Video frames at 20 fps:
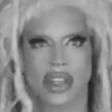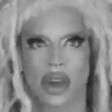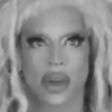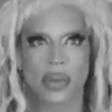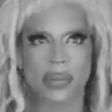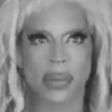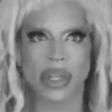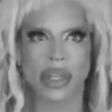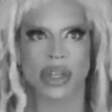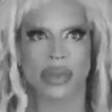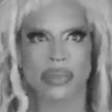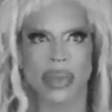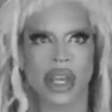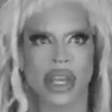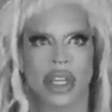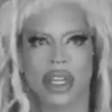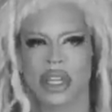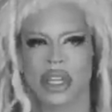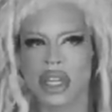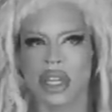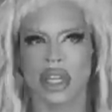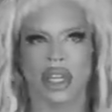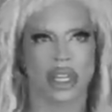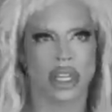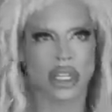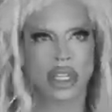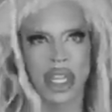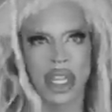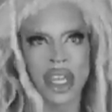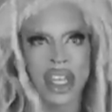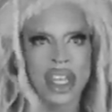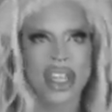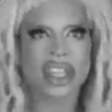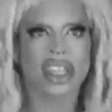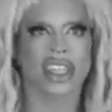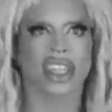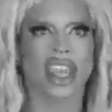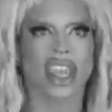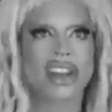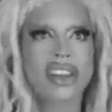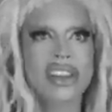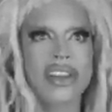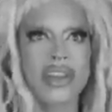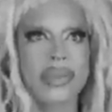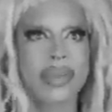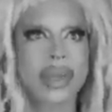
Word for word: open your mind, and get a little